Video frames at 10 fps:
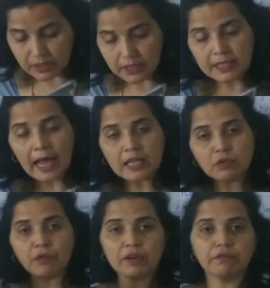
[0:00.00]
it
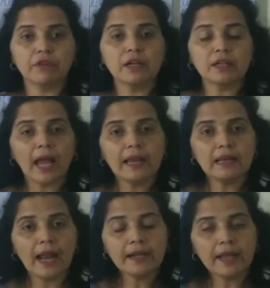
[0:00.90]
has very
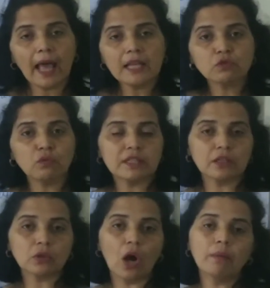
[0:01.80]
fertile land, as well as
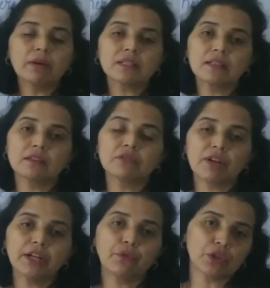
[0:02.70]
the commerce and the
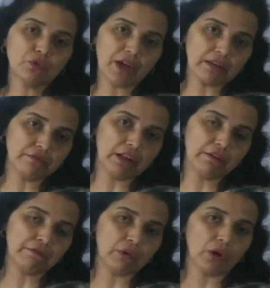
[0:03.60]
trade was very
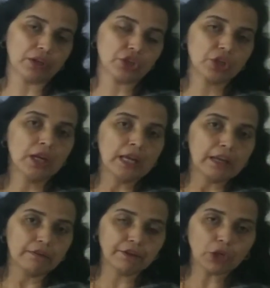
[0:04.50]
well flourished.
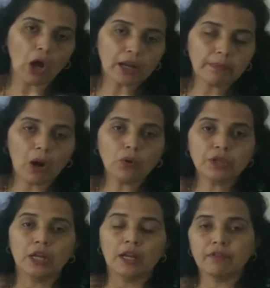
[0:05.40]
If we talk
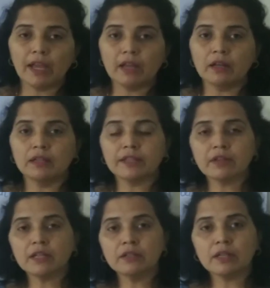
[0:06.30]
about the
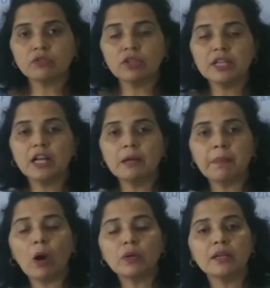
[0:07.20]
leather industry,
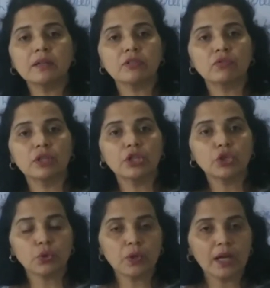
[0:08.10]
gunpowder industry,
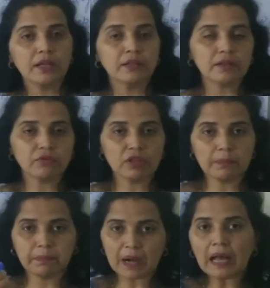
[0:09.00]
sugar industry,
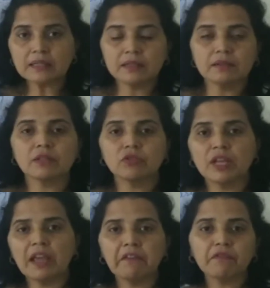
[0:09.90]
brass
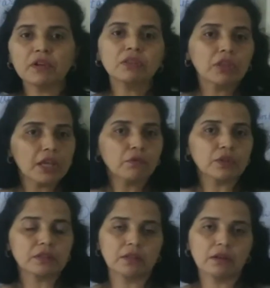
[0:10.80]
industry, everything
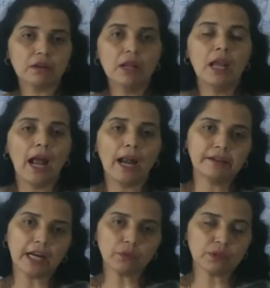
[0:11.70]
was there,
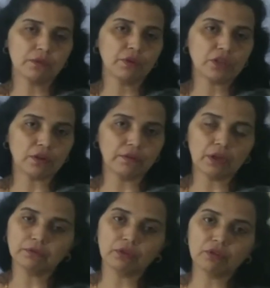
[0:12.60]
and that was
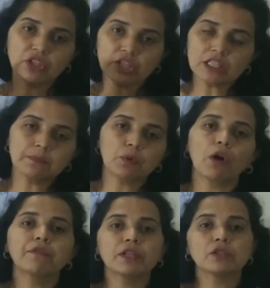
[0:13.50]
one of the richest
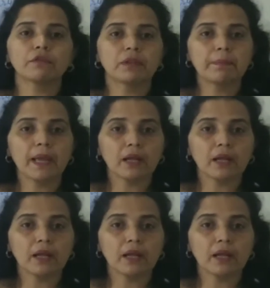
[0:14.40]
province of the of